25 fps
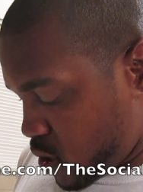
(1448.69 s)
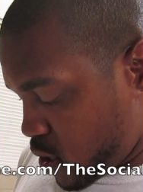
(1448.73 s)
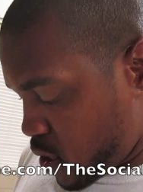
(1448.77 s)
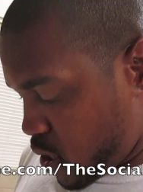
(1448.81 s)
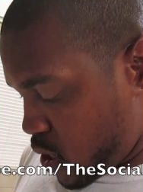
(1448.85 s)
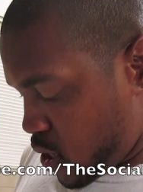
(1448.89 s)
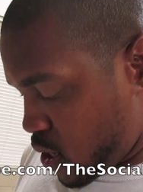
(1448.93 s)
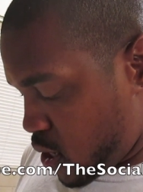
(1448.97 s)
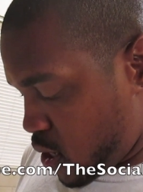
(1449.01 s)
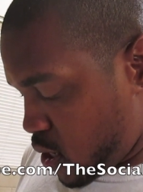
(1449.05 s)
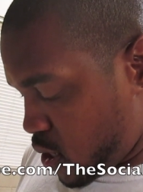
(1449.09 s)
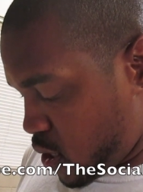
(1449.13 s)

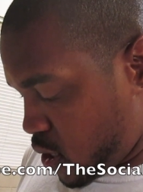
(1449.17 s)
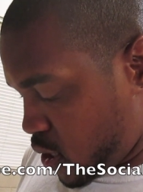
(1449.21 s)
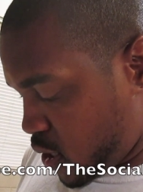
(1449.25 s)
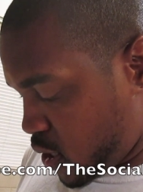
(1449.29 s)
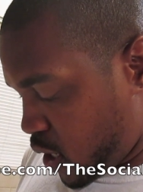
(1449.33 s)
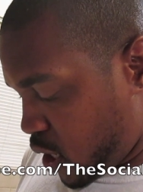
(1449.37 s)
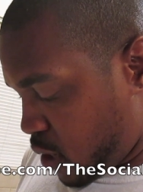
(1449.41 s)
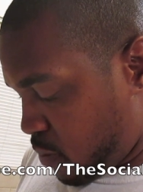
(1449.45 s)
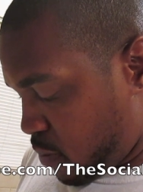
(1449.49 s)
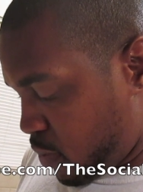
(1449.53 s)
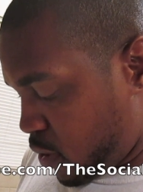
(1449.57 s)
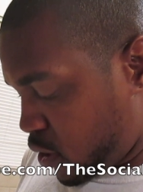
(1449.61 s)
And he's
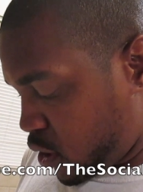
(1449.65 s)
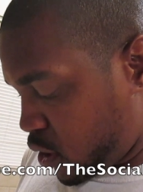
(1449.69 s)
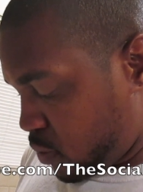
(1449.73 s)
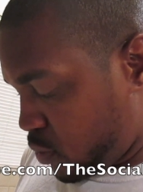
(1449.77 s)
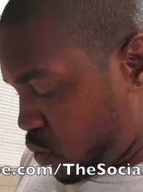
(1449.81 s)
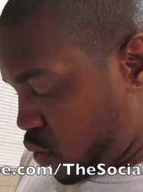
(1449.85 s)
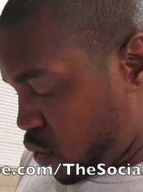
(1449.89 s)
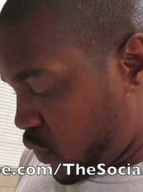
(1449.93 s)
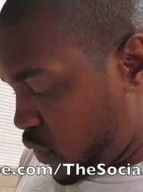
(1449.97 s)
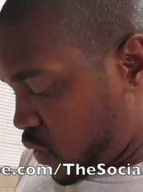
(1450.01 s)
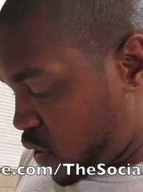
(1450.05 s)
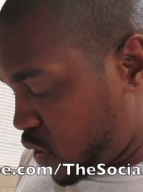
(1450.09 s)
got a bunch of
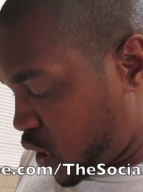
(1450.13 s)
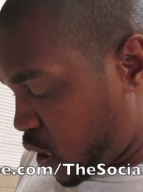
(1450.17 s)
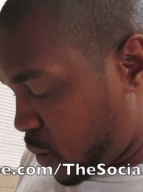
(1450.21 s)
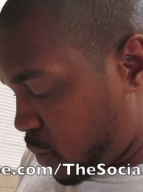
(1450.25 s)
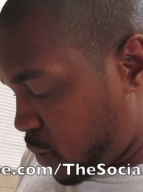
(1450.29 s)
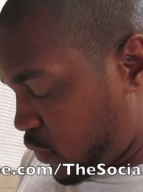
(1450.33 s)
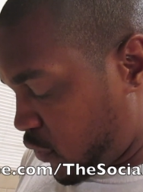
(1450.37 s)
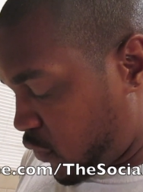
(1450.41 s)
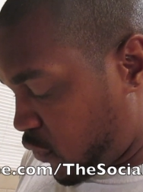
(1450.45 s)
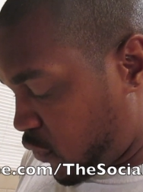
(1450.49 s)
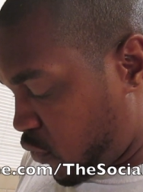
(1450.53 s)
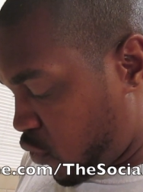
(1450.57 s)
movies
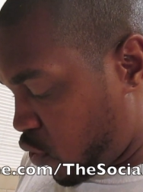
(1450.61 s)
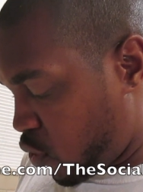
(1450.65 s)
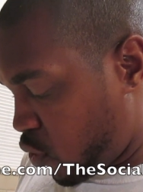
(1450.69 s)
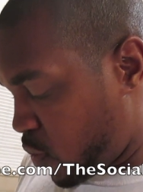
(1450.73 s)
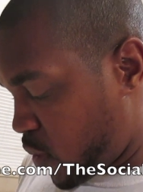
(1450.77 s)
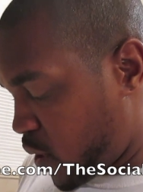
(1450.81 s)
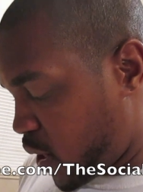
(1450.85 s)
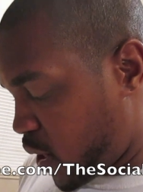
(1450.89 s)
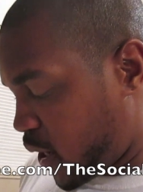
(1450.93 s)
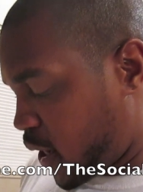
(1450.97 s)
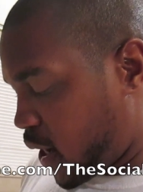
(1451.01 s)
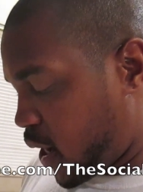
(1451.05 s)
coming for
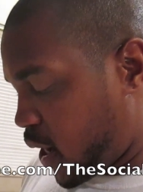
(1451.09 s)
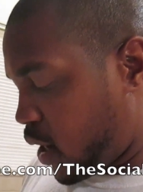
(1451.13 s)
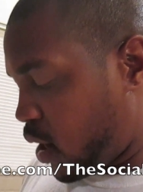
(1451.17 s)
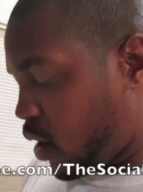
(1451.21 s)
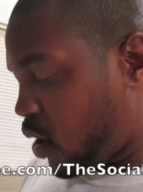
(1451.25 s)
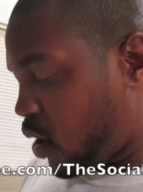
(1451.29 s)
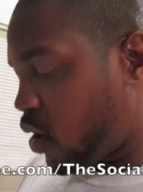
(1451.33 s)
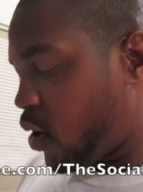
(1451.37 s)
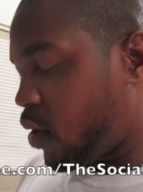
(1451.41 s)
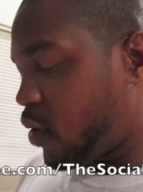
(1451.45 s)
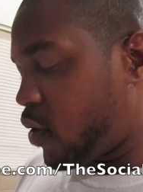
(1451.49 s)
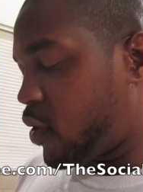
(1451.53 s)
me. I got
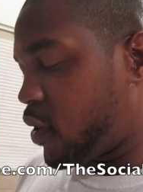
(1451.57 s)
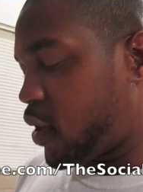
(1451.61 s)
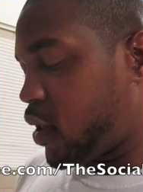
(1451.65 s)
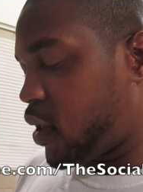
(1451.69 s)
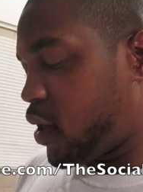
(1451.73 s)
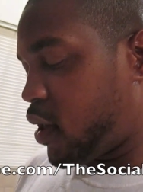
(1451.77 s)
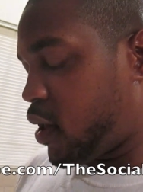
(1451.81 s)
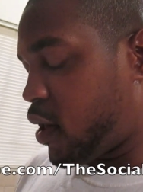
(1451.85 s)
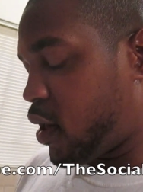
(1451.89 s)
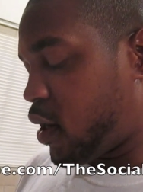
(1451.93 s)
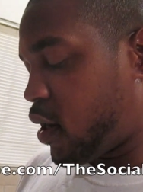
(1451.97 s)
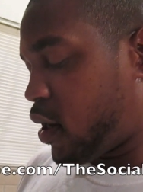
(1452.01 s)
all
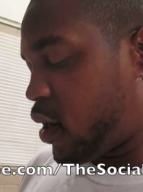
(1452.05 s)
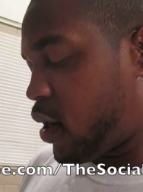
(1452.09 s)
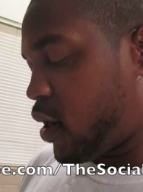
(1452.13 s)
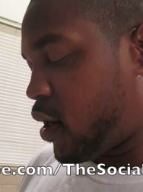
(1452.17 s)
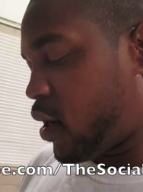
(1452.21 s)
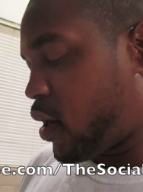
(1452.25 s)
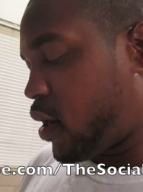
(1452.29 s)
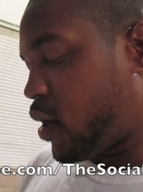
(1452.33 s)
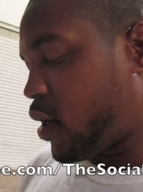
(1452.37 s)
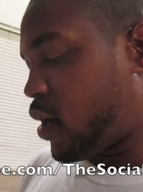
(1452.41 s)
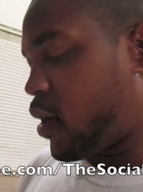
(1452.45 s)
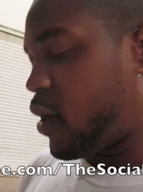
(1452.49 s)
the,
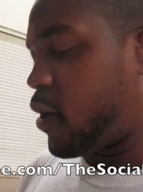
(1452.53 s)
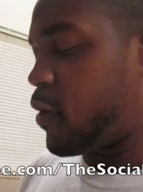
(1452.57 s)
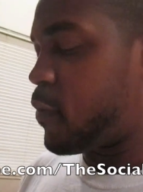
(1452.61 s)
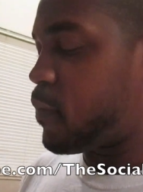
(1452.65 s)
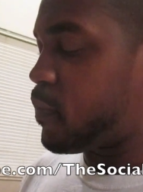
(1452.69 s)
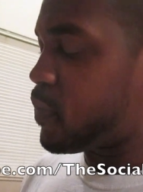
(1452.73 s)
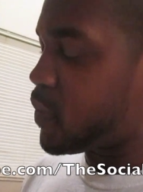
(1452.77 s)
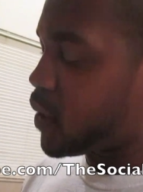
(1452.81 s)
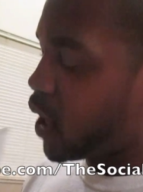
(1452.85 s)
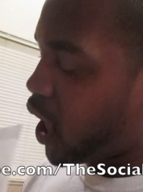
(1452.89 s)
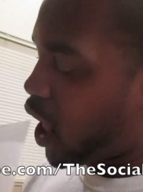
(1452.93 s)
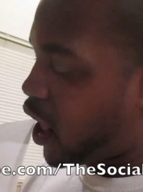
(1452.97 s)
uh,
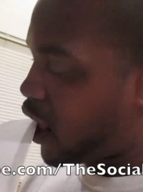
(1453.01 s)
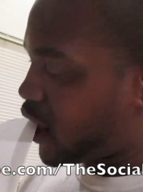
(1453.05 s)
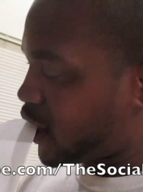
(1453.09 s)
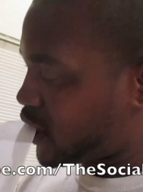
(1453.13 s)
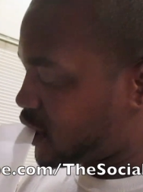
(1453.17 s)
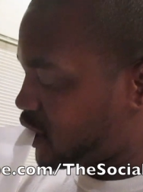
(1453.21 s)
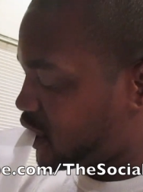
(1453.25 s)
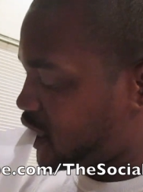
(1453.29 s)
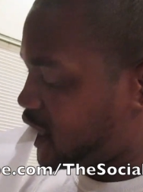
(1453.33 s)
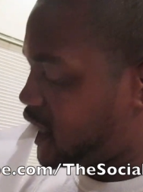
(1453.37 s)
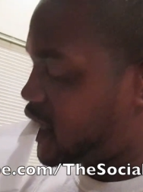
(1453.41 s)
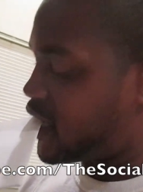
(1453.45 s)

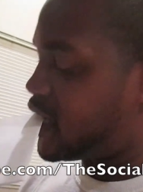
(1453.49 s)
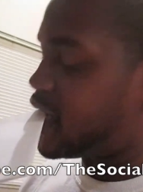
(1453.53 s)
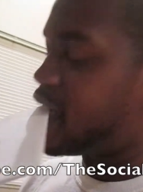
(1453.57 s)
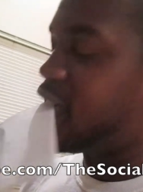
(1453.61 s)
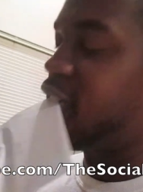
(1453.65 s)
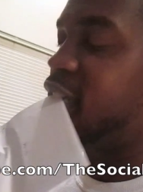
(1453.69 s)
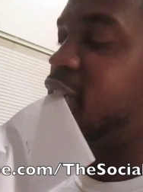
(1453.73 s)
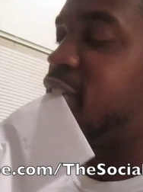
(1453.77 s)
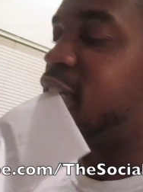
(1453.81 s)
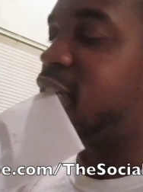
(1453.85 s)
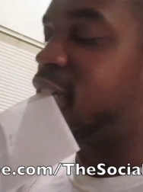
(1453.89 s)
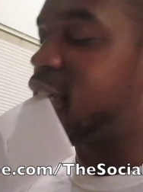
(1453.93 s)
get
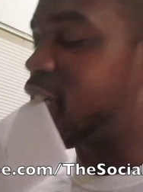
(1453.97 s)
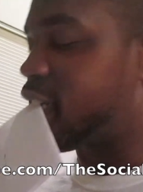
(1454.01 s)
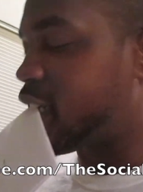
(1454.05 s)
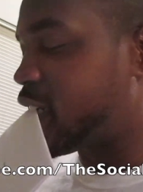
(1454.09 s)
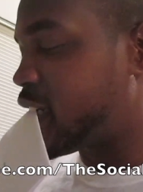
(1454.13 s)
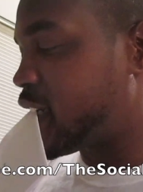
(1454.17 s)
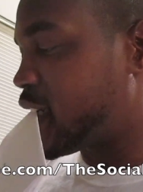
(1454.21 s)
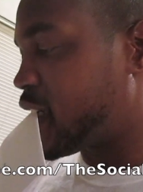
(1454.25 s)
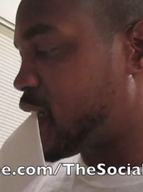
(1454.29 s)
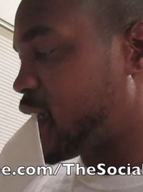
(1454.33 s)
this shit off.